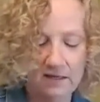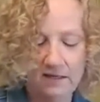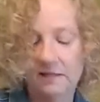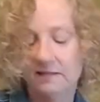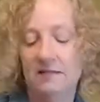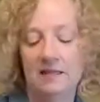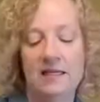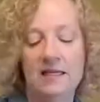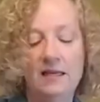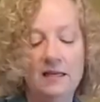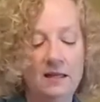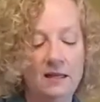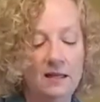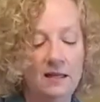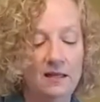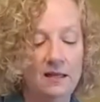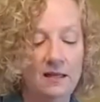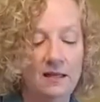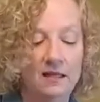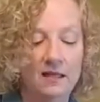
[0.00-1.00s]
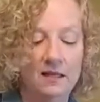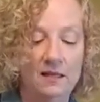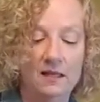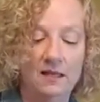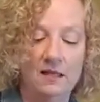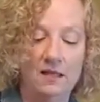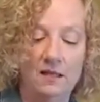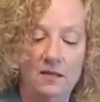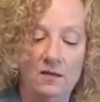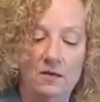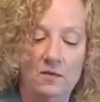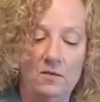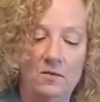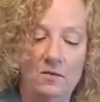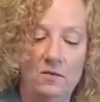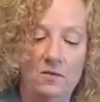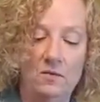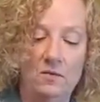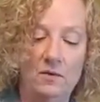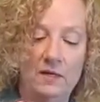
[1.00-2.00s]
See?
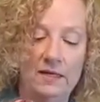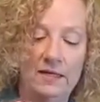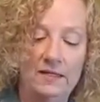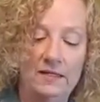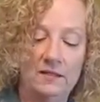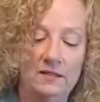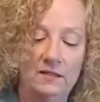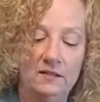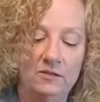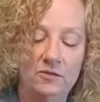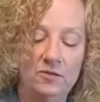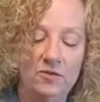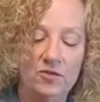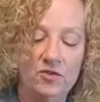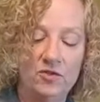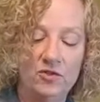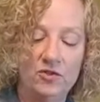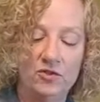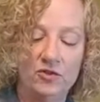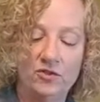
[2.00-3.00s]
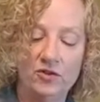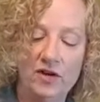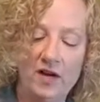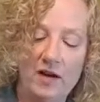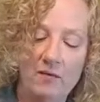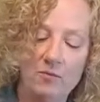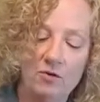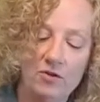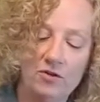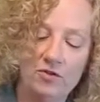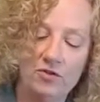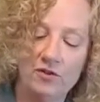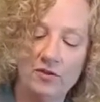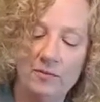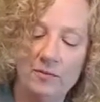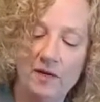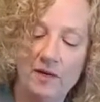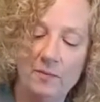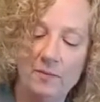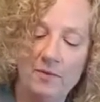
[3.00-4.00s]
It's looser. I'm going to trim
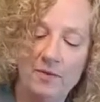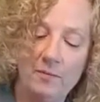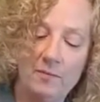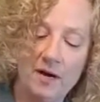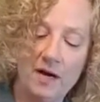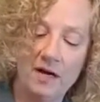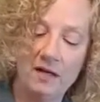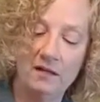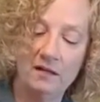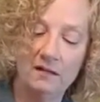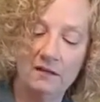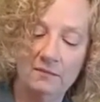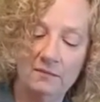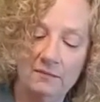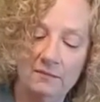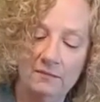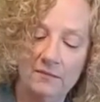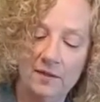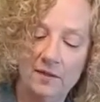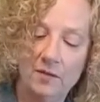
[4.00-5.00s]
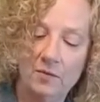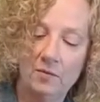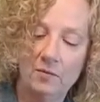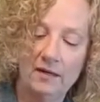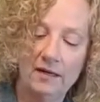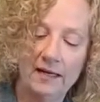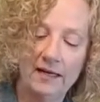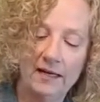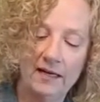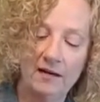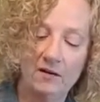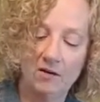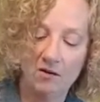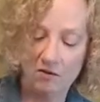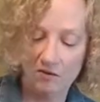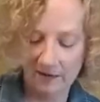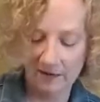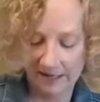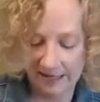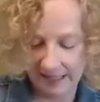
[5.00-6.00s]
up the bottom when I get
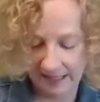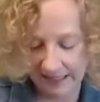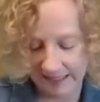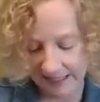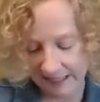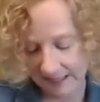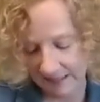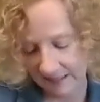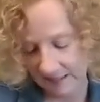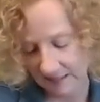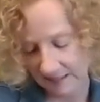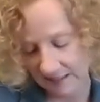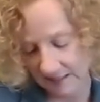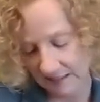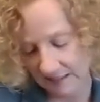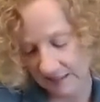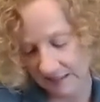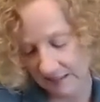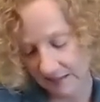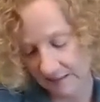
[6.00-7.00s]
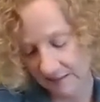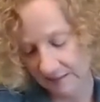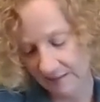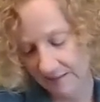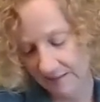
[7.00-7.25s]
all 8 legs done.